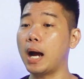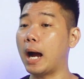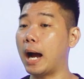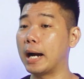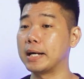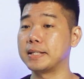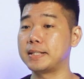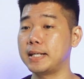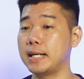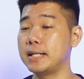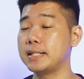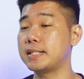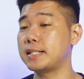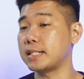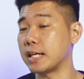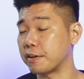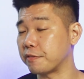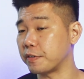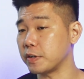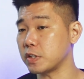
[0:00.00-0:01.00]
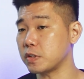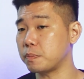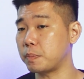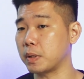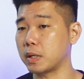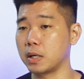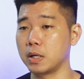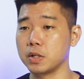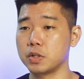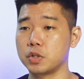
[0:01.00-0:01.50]
I say safest
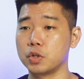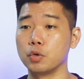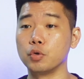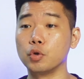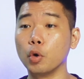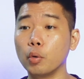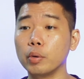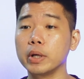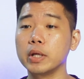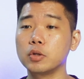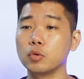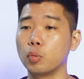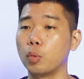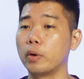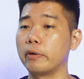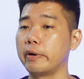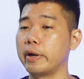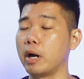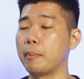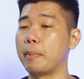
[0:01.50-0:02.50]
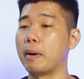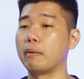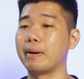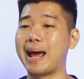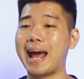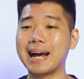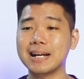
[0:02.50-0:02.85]
because you don't need to worry about